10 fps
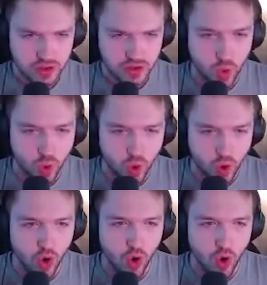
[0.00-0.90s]

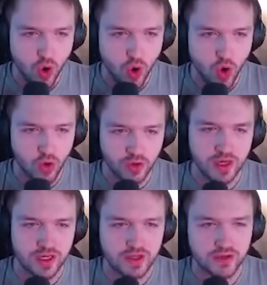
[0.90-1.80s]
Oh,
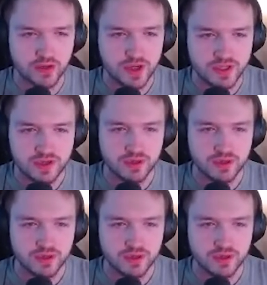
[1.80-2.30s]
I don't know the rest of the